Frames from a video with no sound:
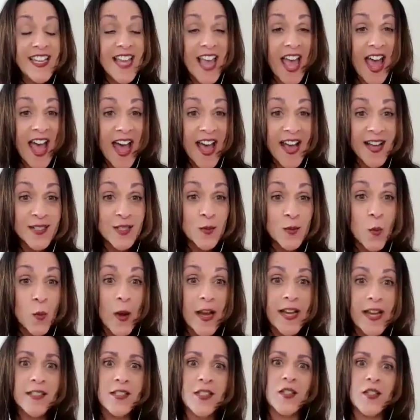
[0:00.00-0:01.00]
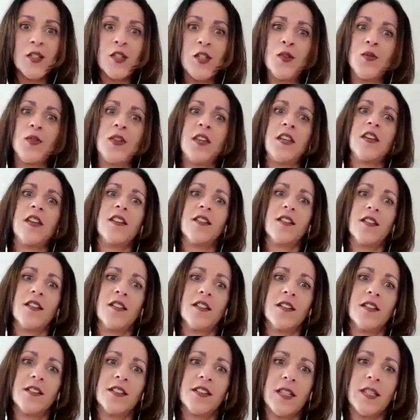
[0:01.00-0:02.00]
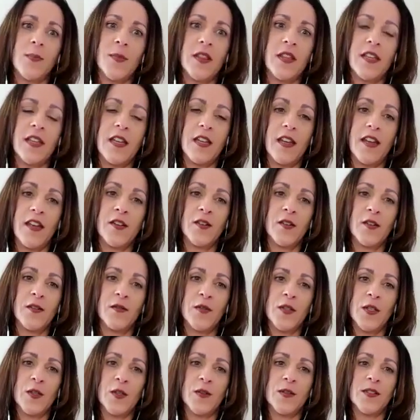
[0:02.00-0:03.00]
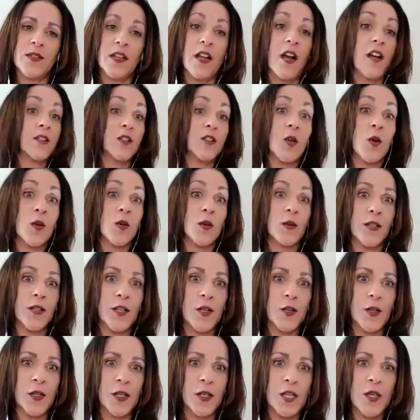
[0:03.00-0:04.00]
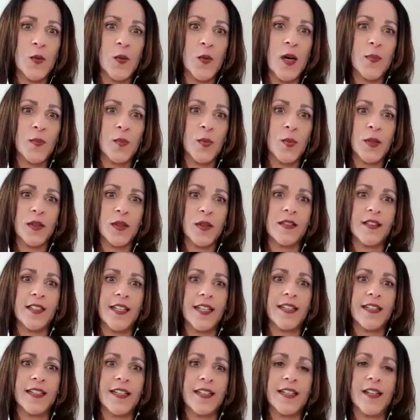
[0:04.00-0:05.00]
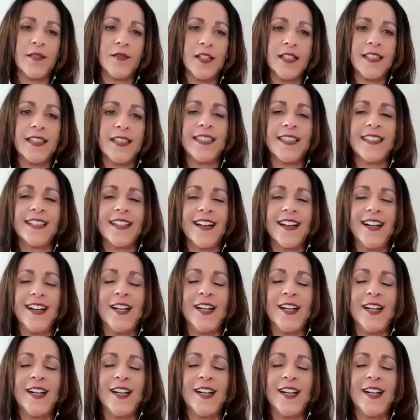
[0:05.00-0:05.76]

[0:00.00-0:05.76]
Yes, wait till you hear some of the interviews and I'll totally hook you up with the link and everything.